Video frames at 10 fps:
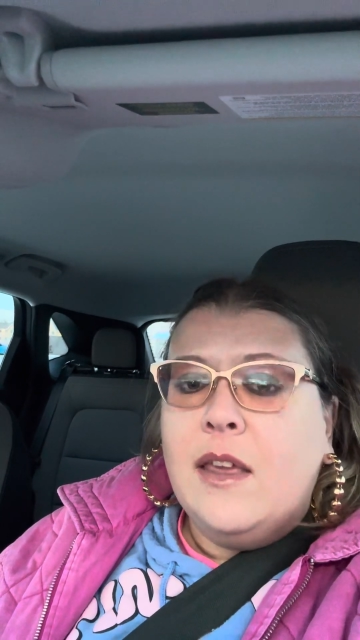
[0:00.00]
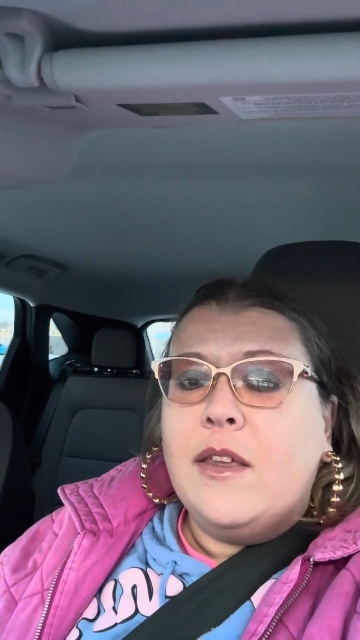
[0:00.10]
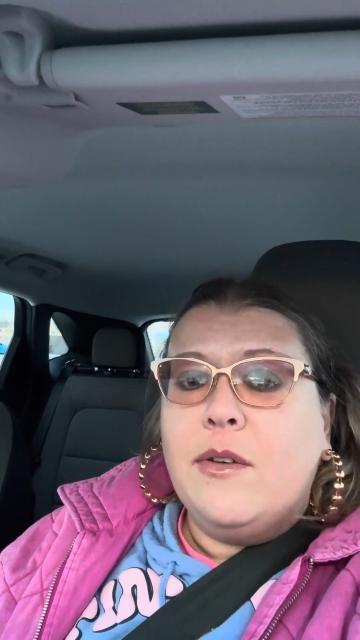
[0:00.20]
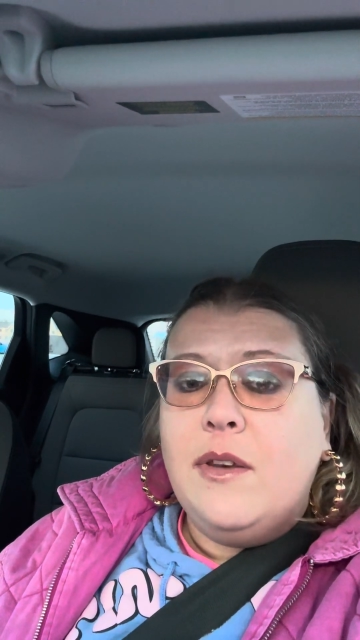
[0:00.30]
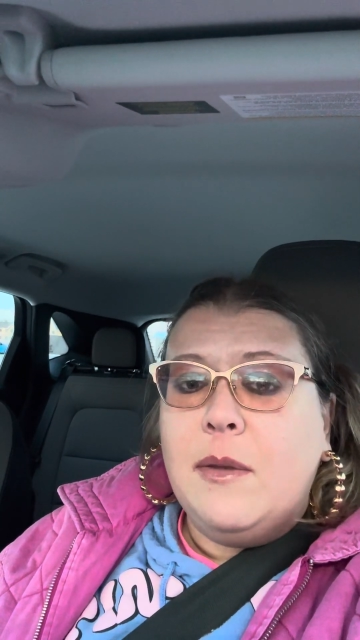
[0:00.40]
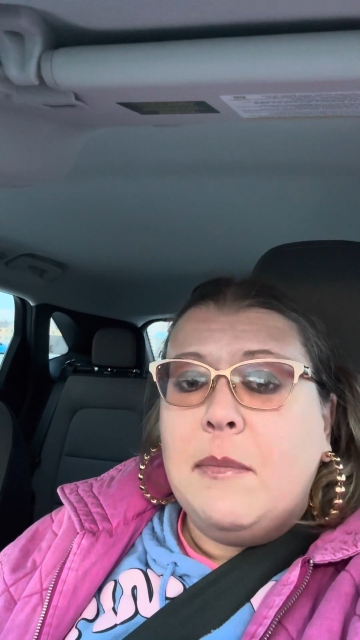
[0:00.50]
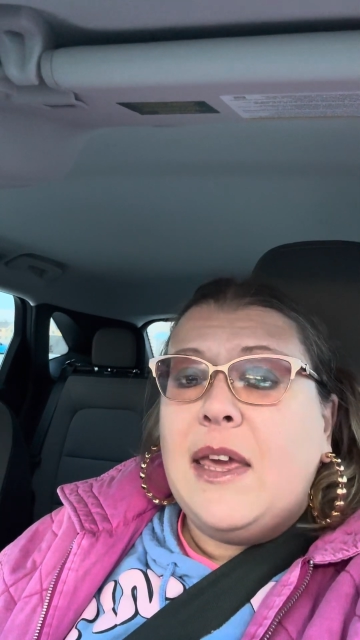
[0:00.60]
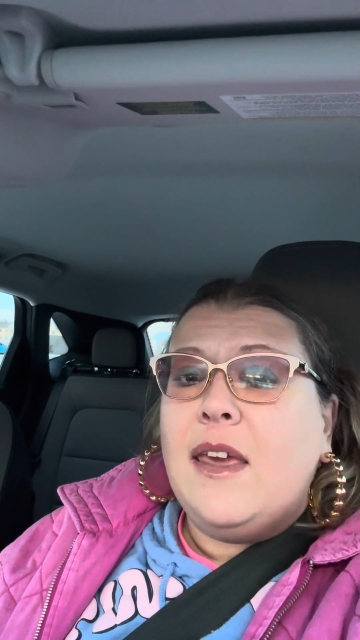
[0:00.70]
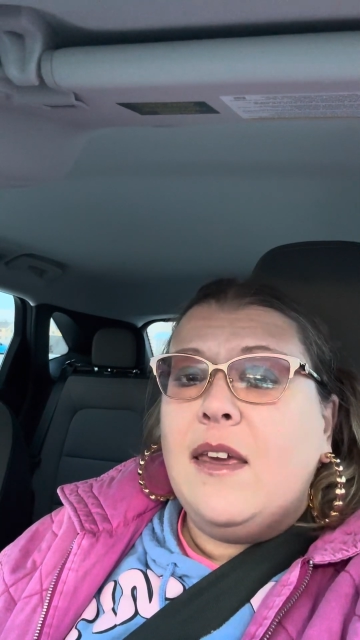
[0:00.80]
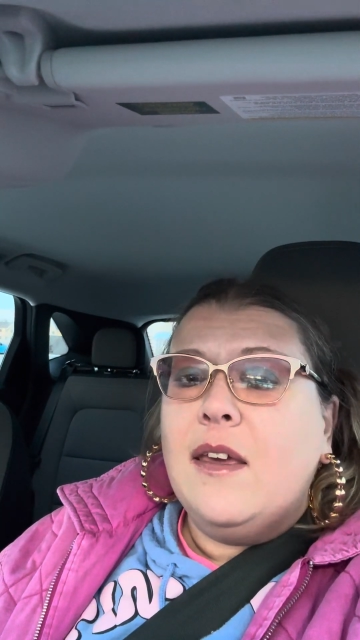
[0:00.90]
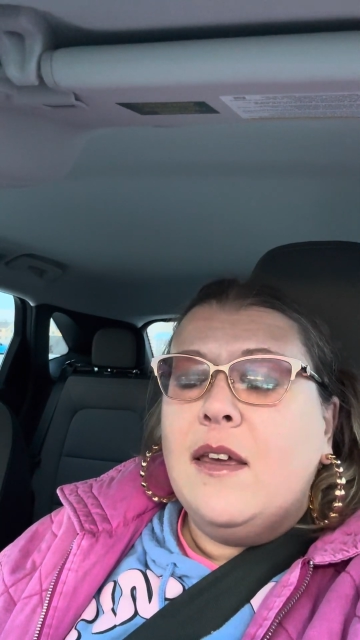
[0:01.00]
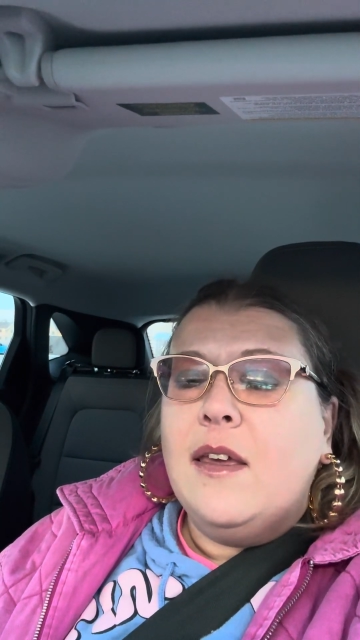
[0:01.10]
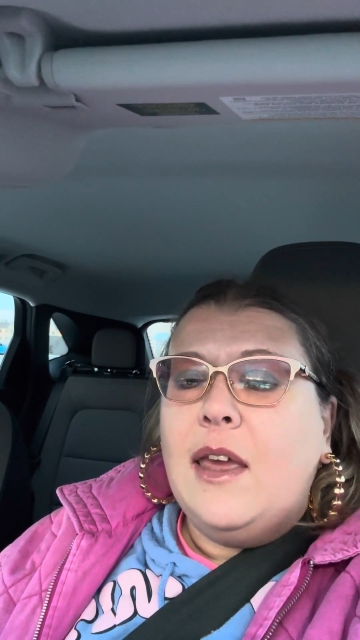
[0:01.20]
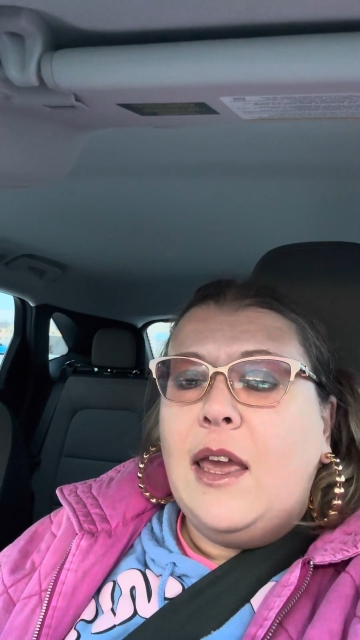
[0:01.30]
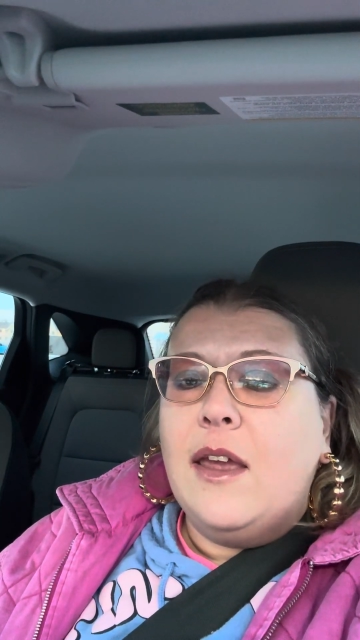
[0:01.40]
including me,
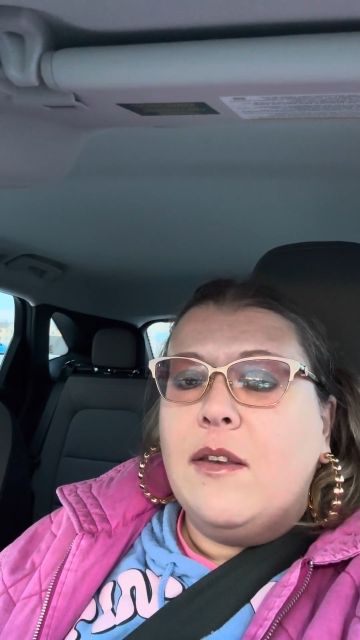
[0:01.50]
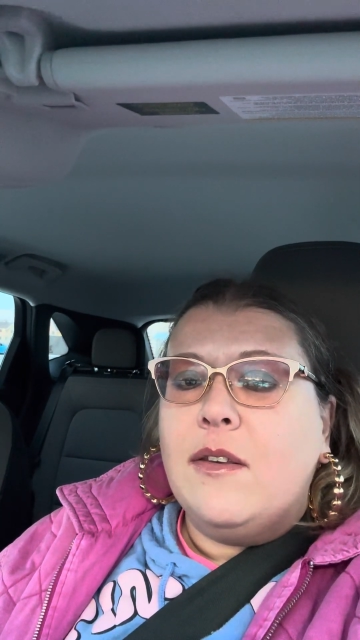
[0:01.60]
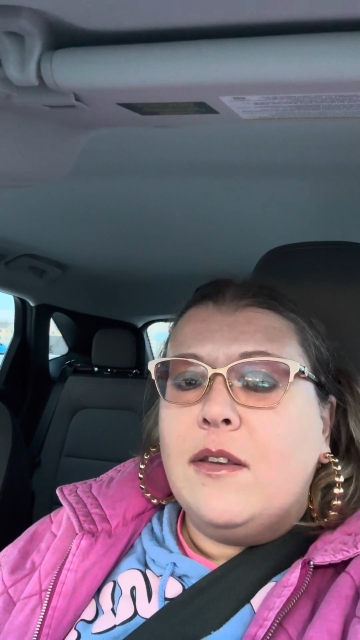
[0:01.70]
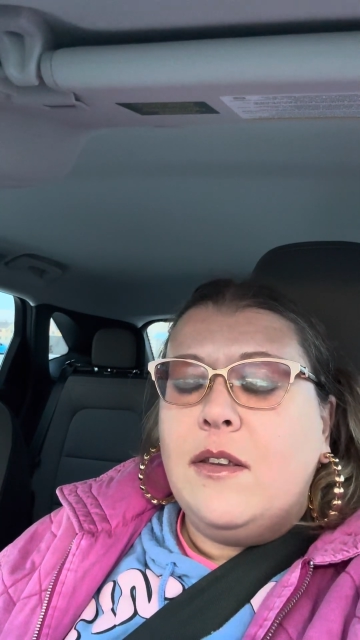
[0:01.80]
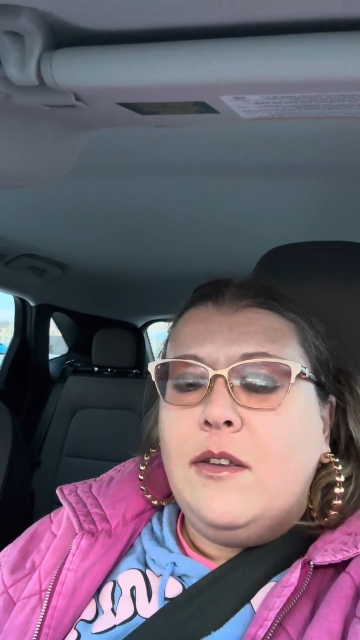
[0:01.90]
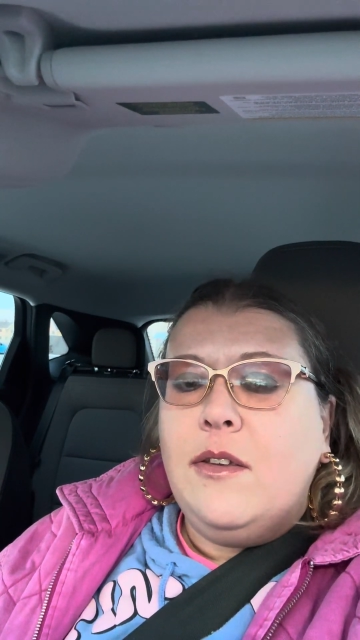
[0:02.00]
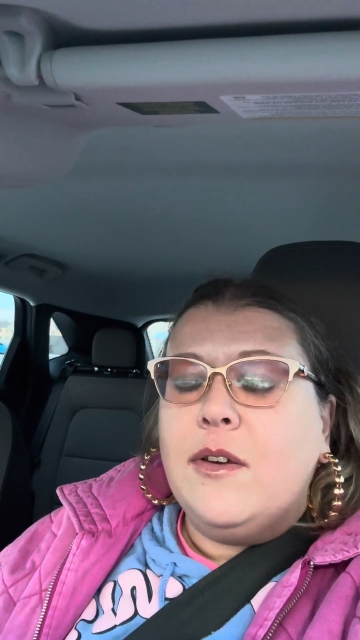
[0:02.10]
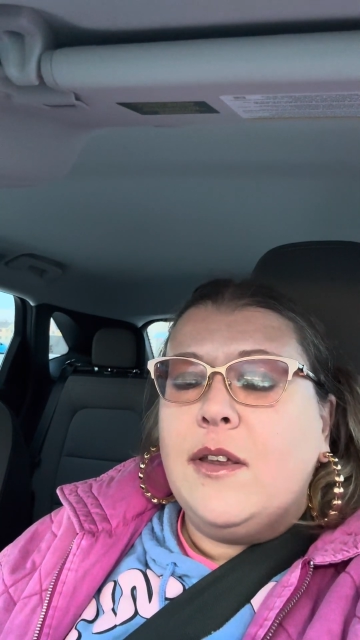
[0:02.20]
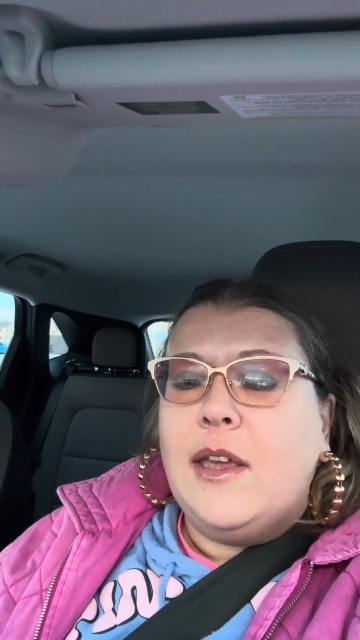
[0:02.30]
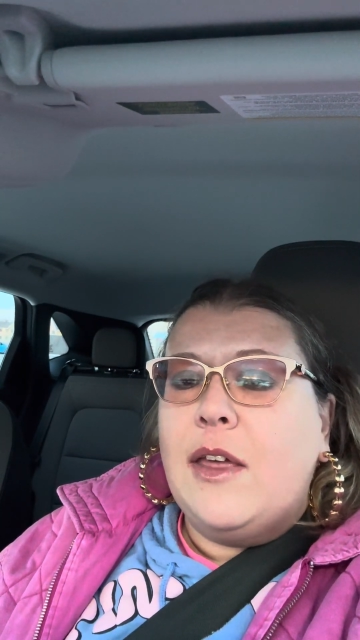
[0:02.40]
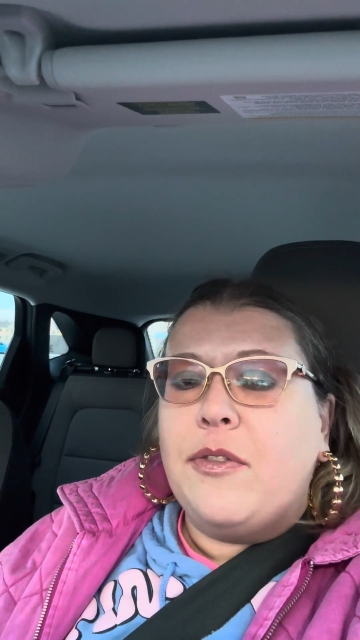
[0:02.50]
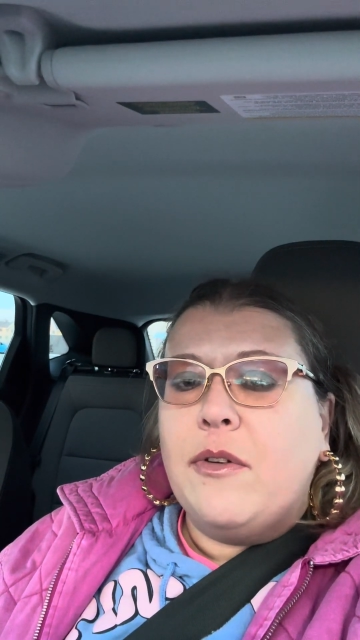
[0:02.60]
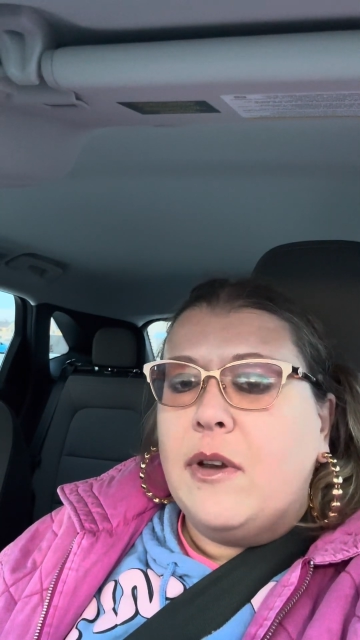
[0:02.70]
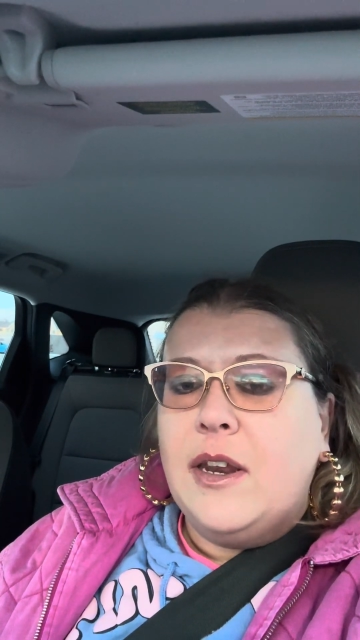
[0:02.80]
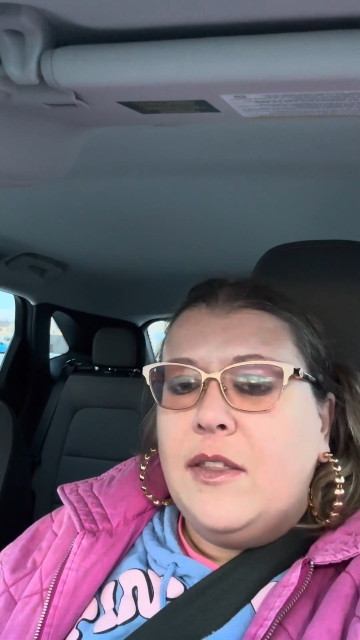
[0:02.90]
and you can get
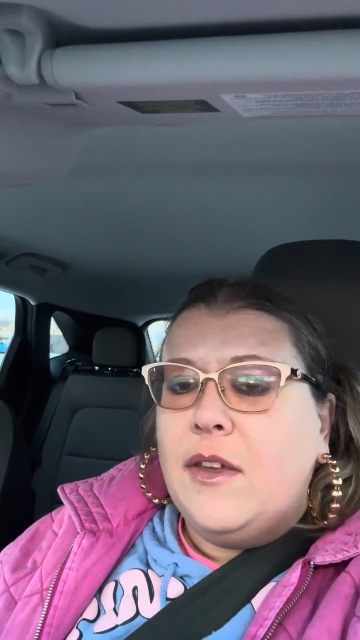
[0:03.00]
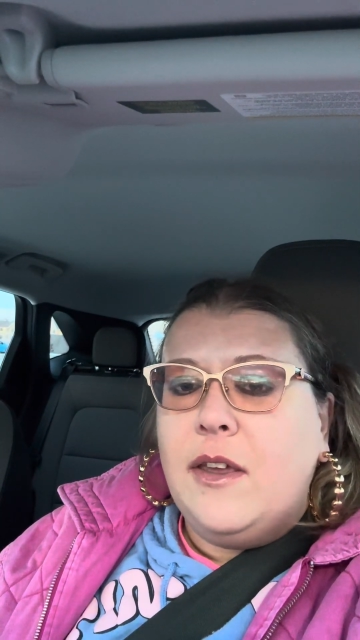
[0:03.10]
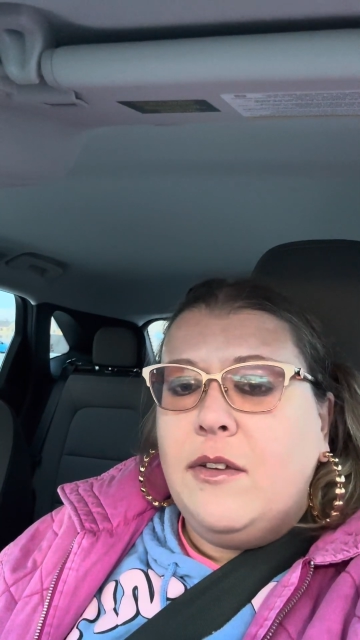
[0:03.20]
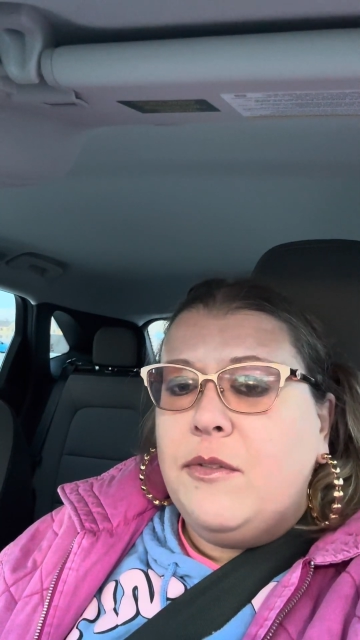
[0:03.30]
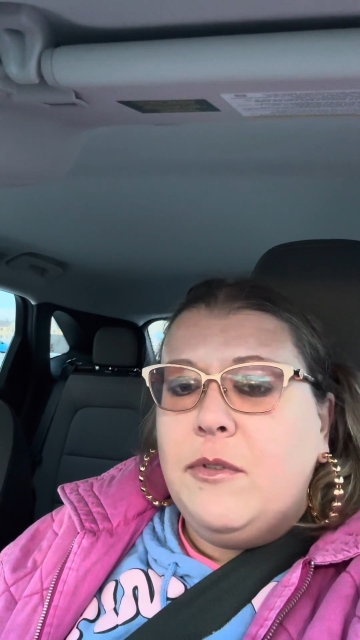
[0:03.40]
through anything you,